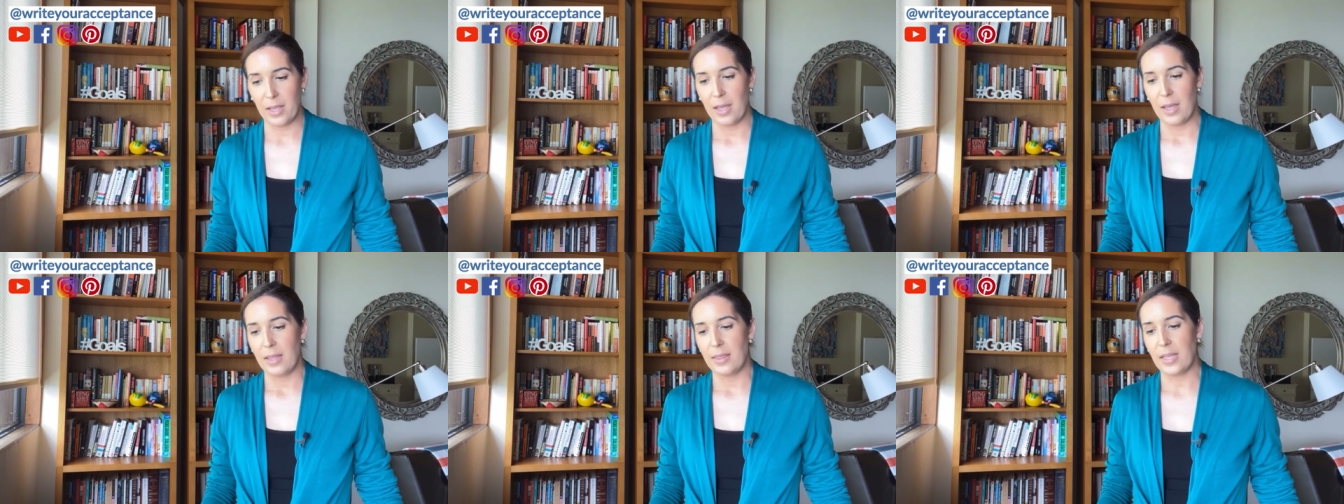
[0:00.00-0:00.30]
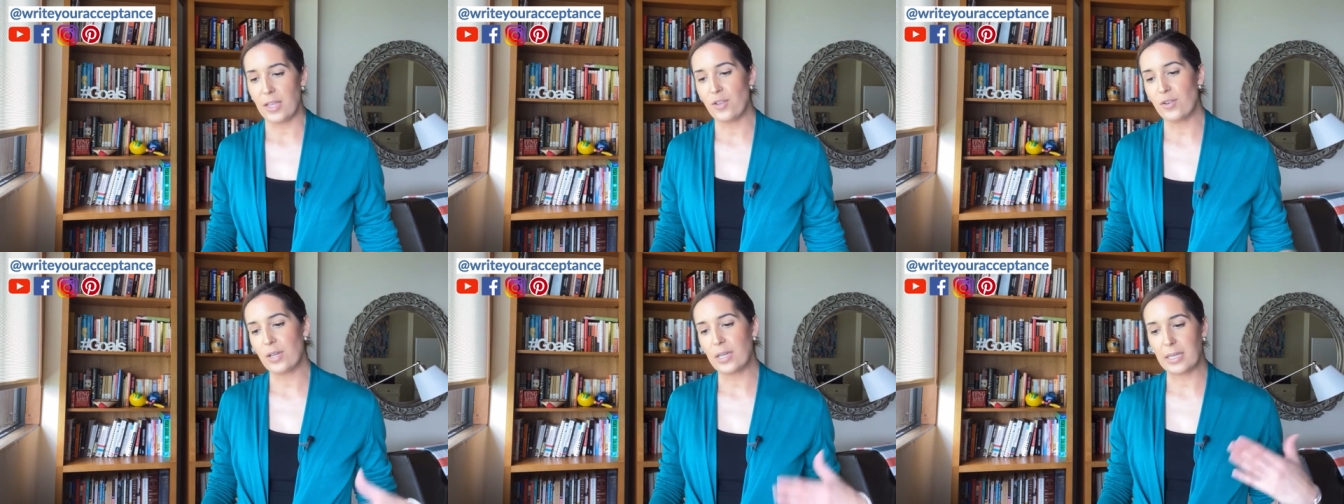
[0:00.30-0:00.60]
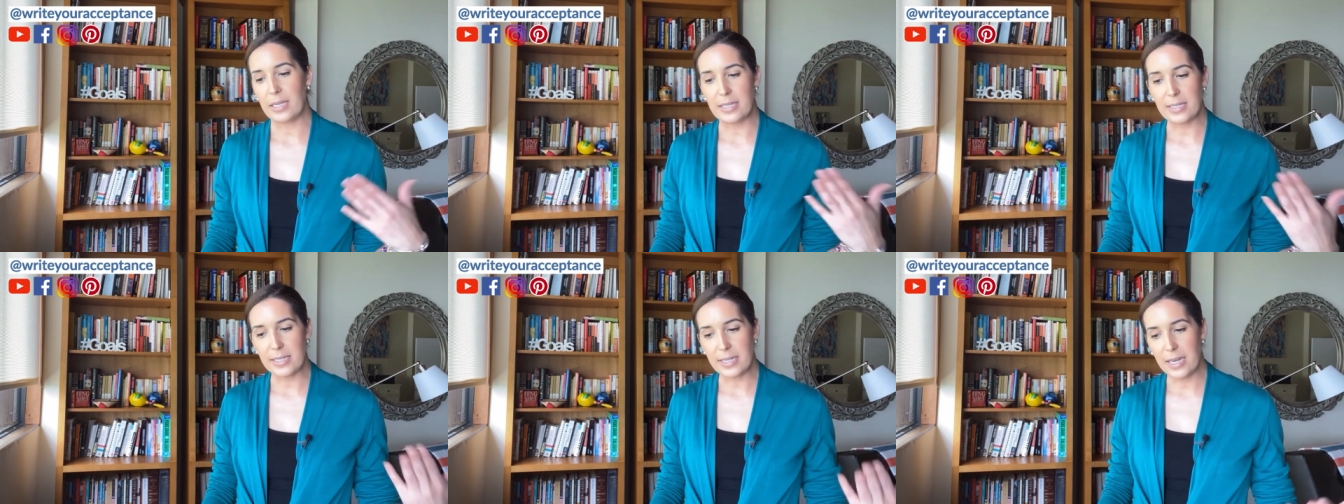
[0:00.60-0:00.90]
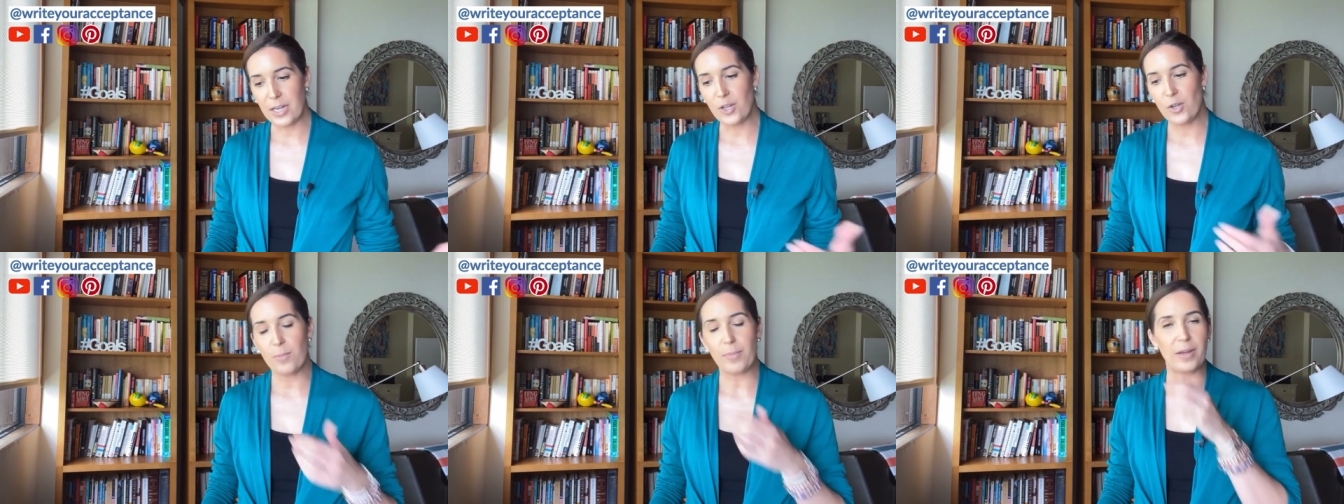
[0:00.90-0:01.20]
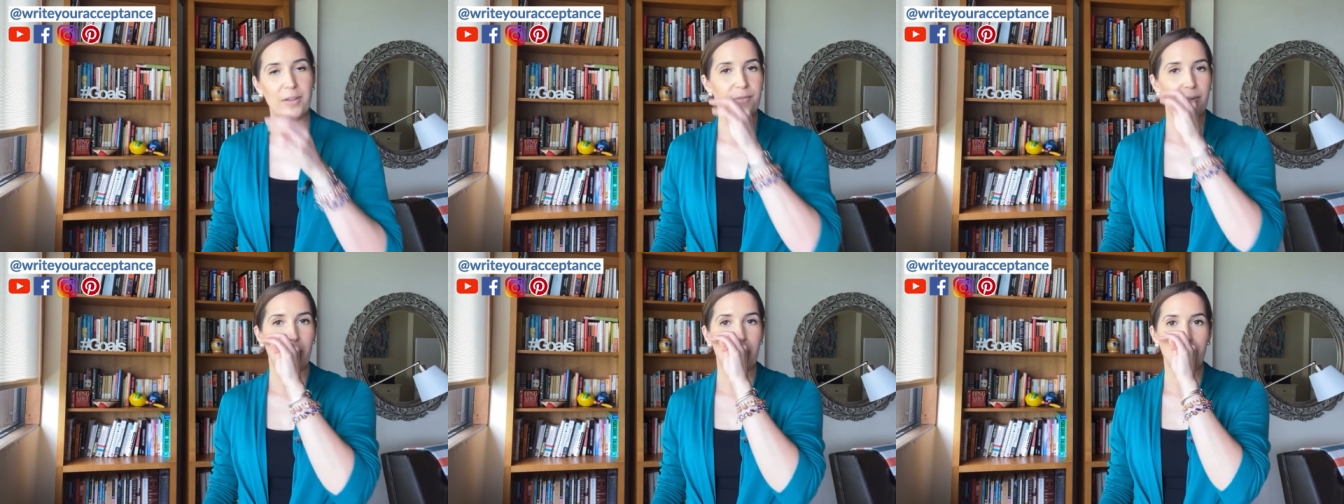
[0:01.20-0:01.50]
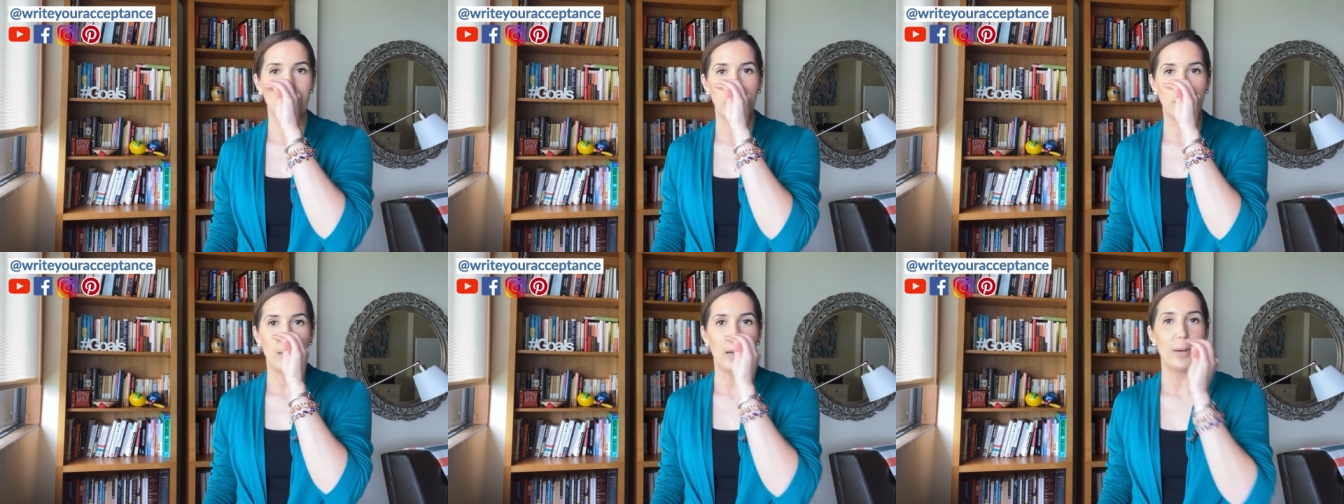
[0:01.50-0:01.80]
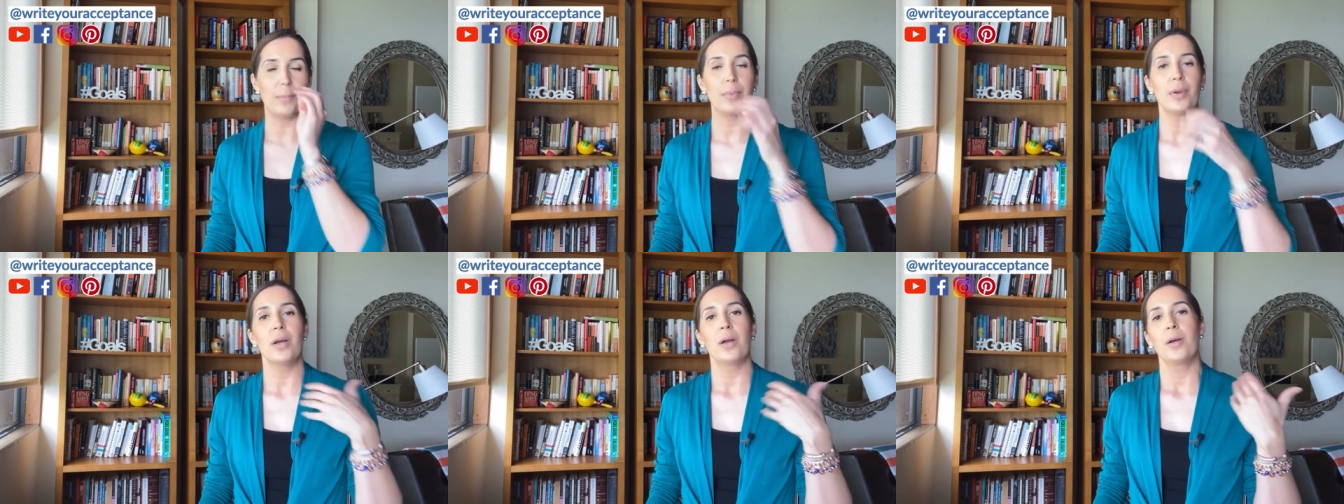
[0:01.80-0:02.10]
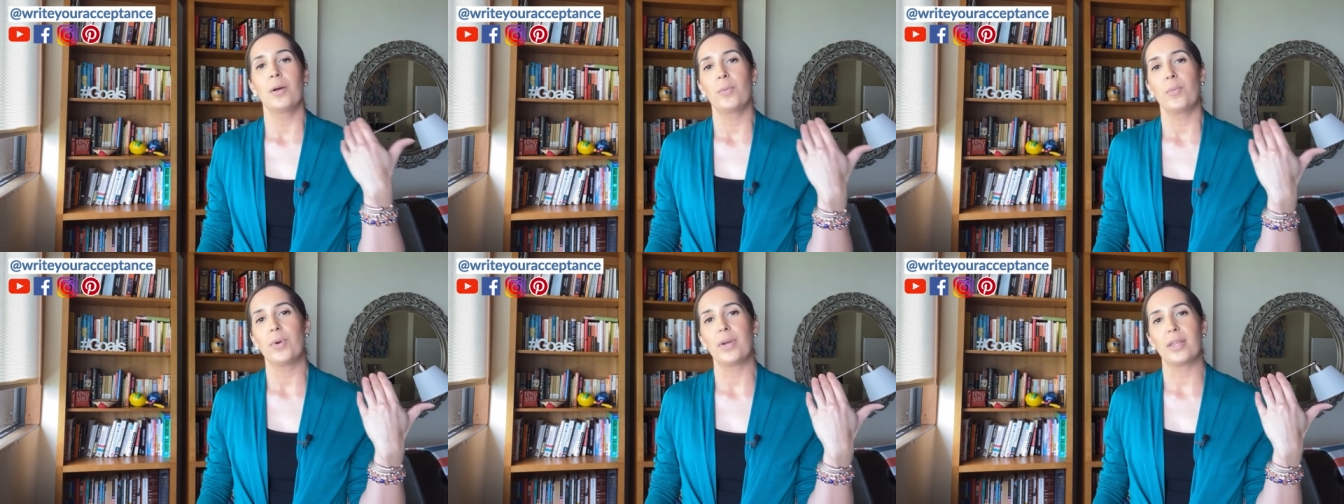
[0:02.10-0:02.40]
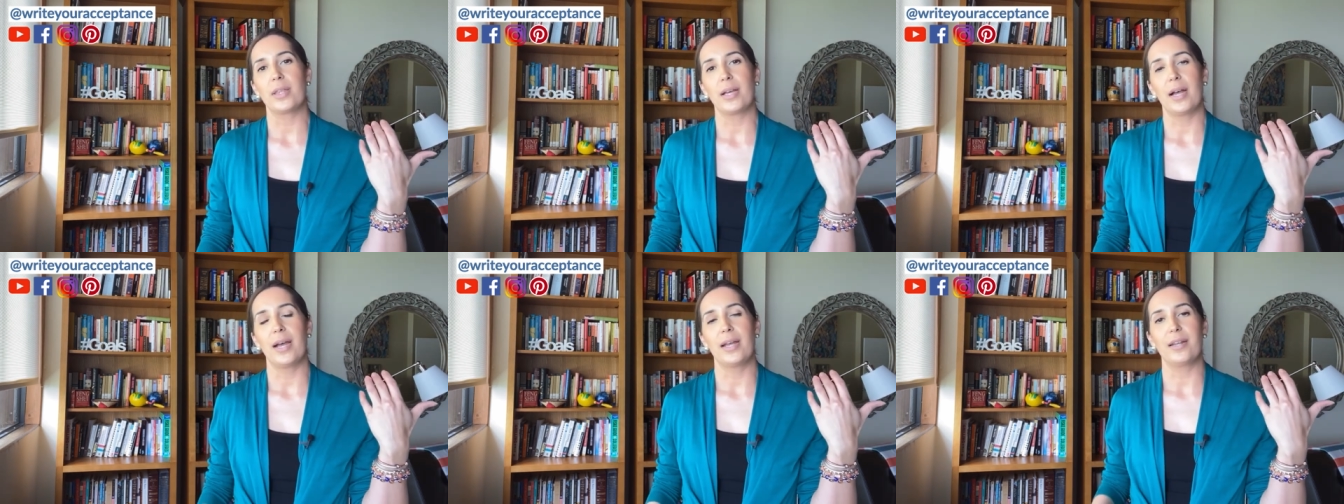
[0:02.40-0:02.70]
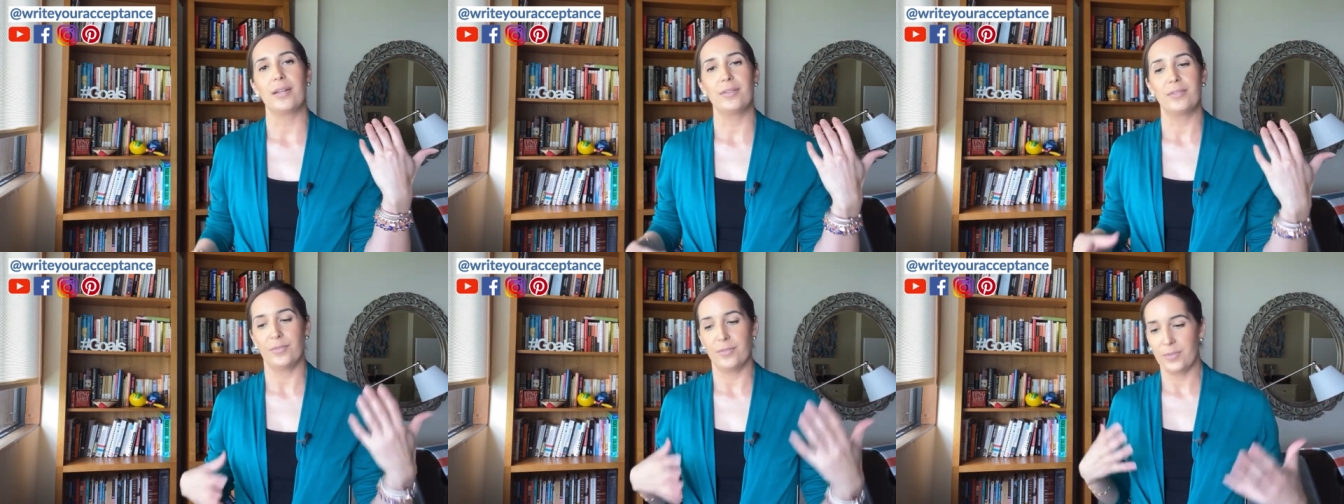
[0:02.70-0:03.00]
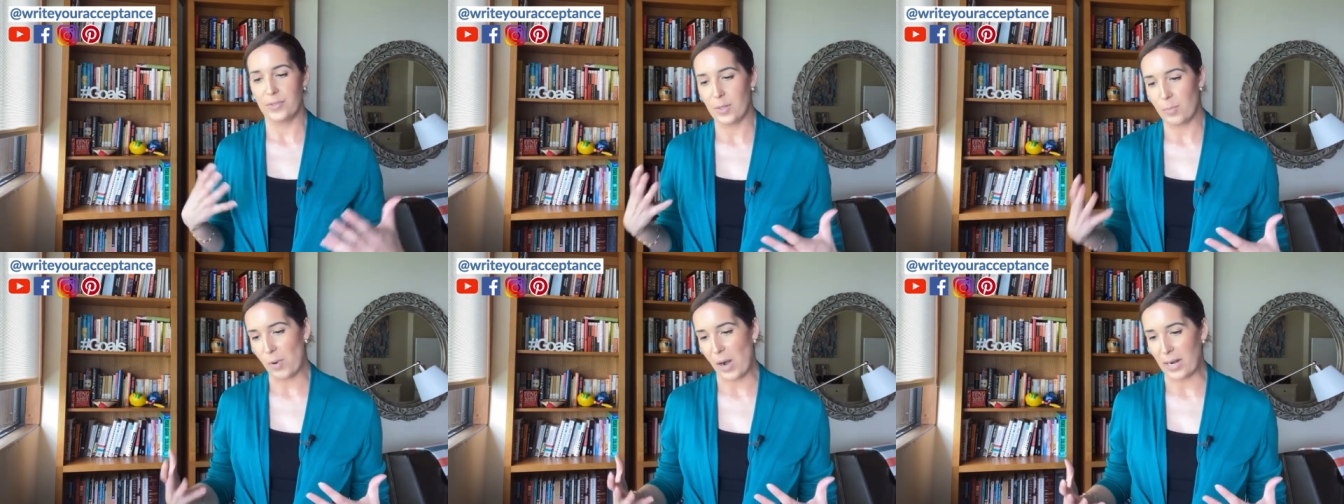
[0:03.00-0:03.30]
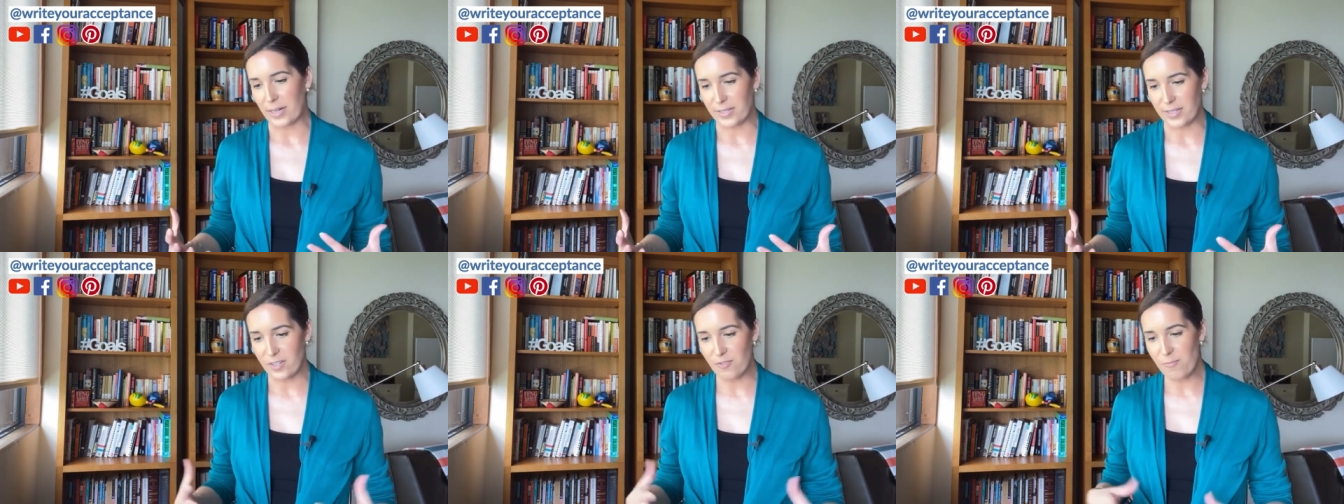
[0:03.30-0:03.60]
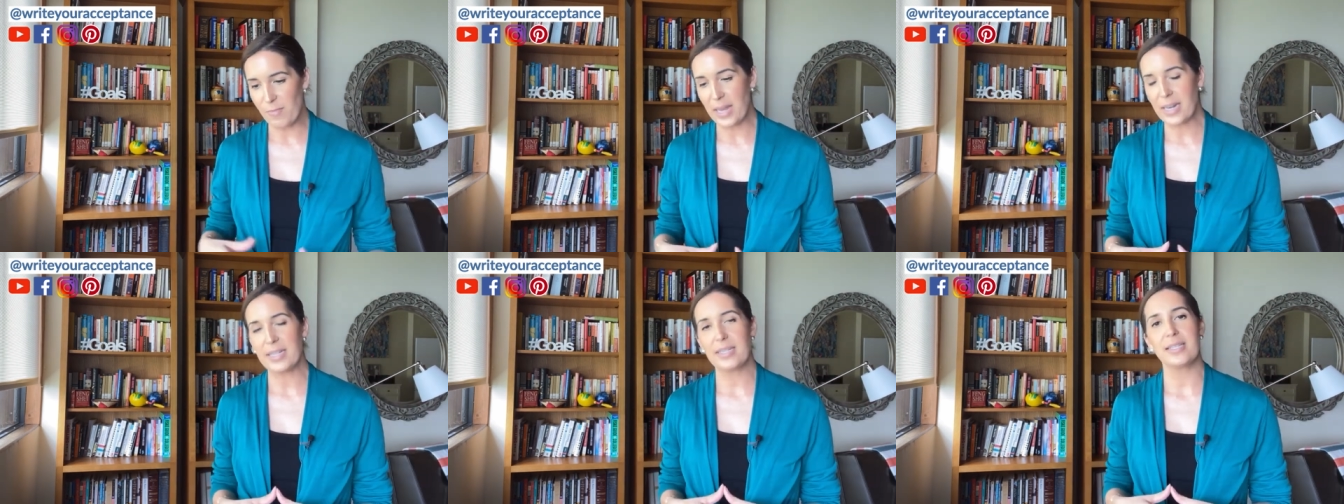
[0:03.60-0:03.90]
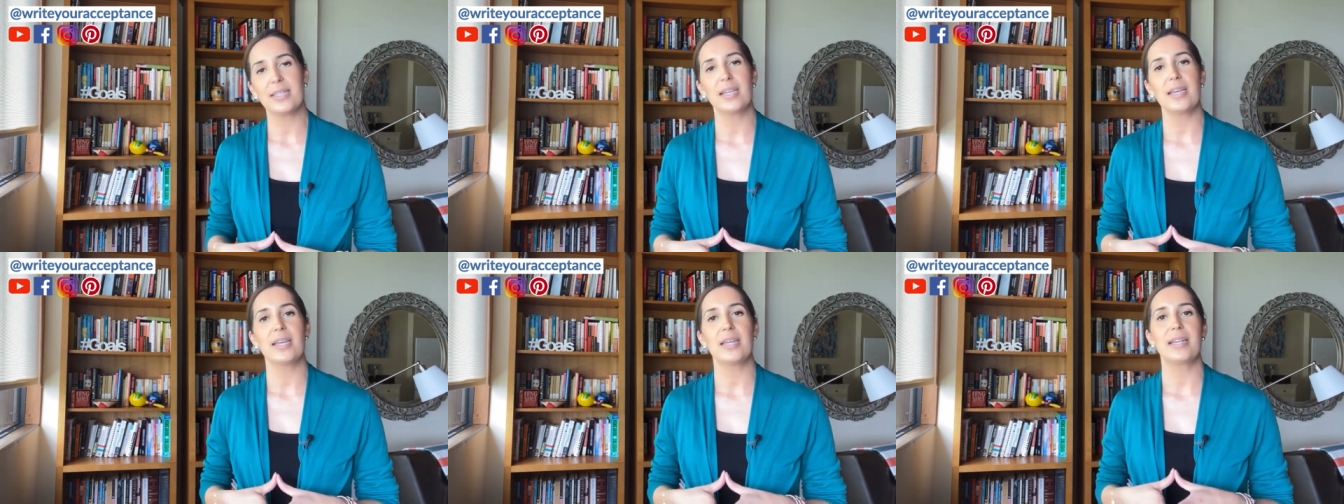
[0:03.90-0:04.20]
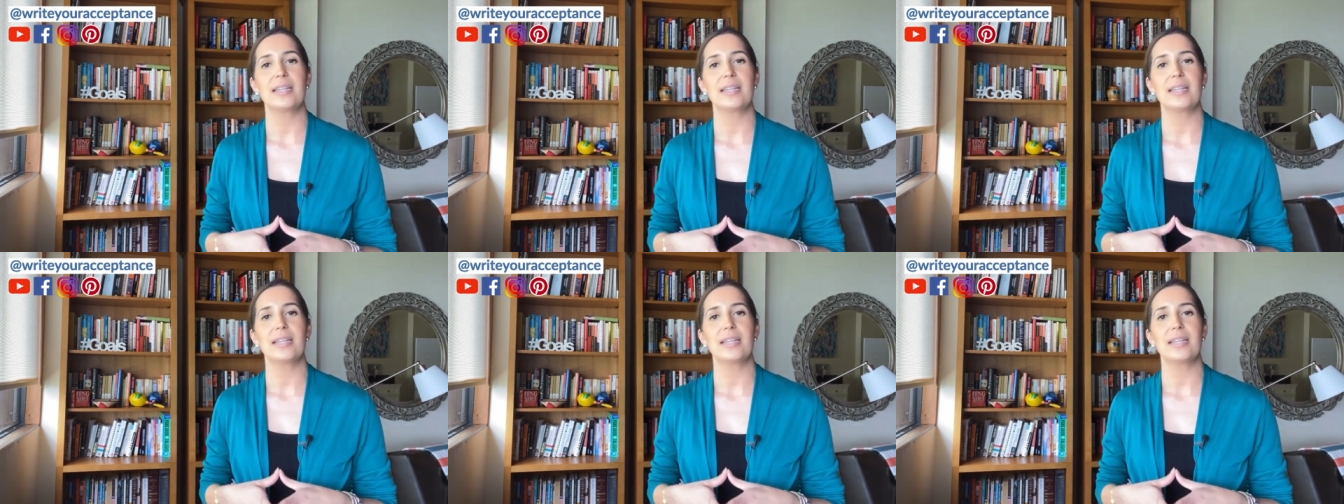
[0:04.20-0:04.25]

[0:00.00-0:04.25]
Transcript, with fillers: Then you can continue by following up with kind of the practice of medicine